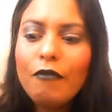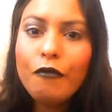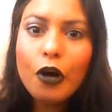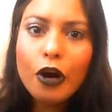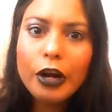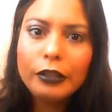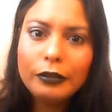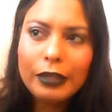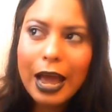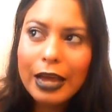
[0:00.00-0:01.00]
for
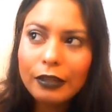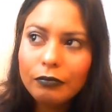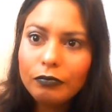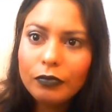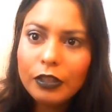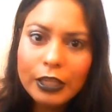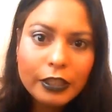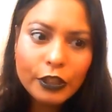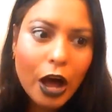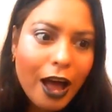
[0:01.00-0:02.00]
like
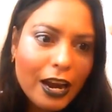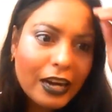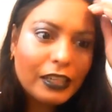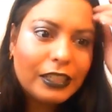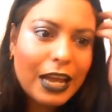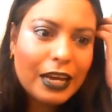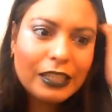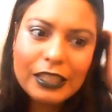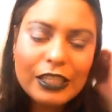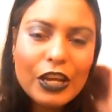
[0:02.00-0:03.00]
$6.
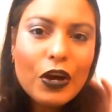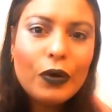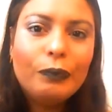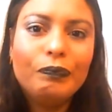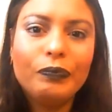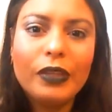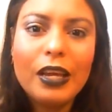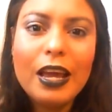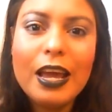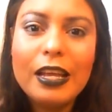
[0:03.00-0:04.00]
Like still,
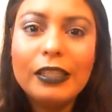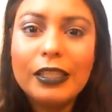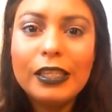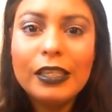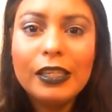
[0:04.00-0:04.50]
and